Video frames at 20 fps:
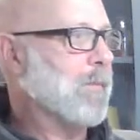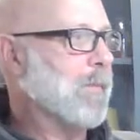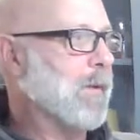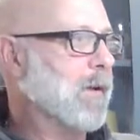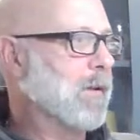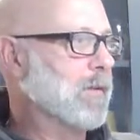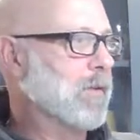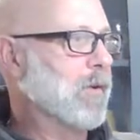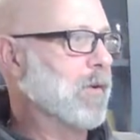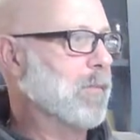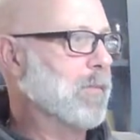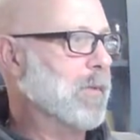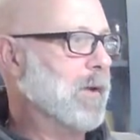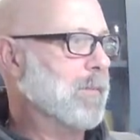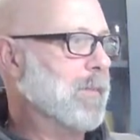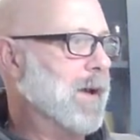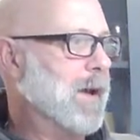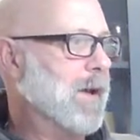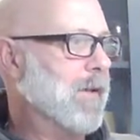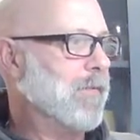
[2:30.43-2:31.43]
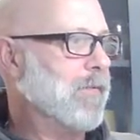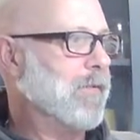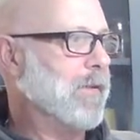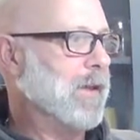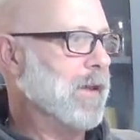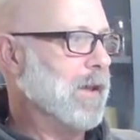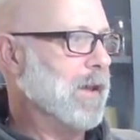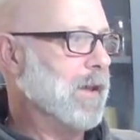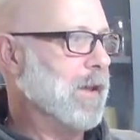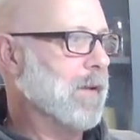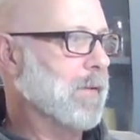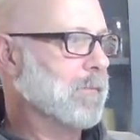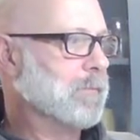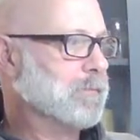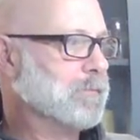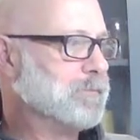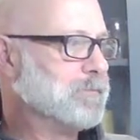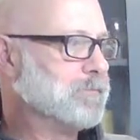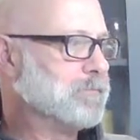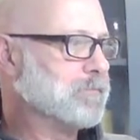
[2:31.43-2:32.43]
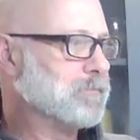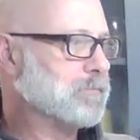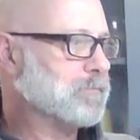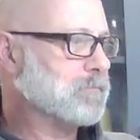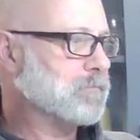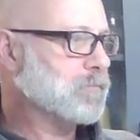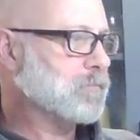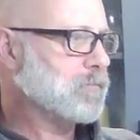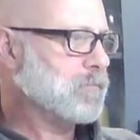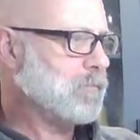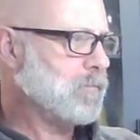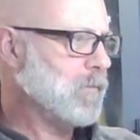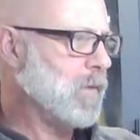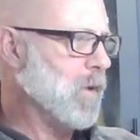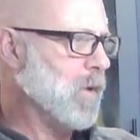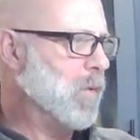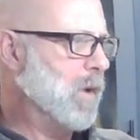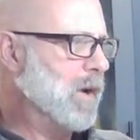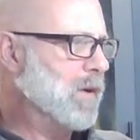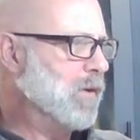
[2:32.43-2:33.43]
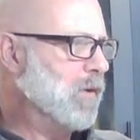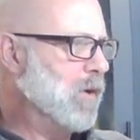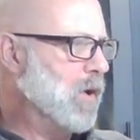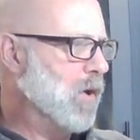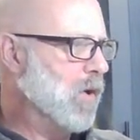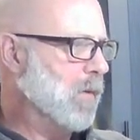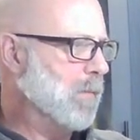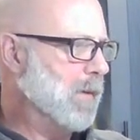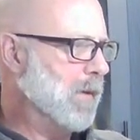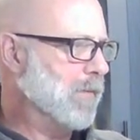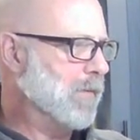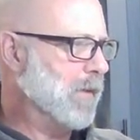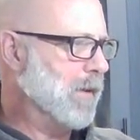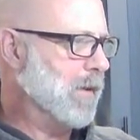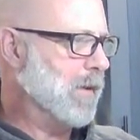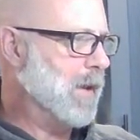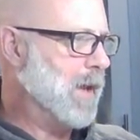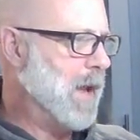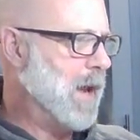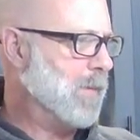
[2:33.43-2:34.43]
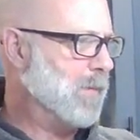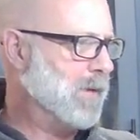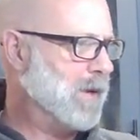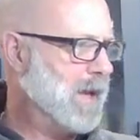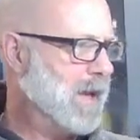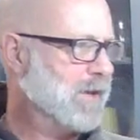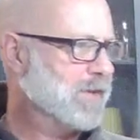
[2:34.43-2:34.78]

let's talk a little bit about the what I do know about the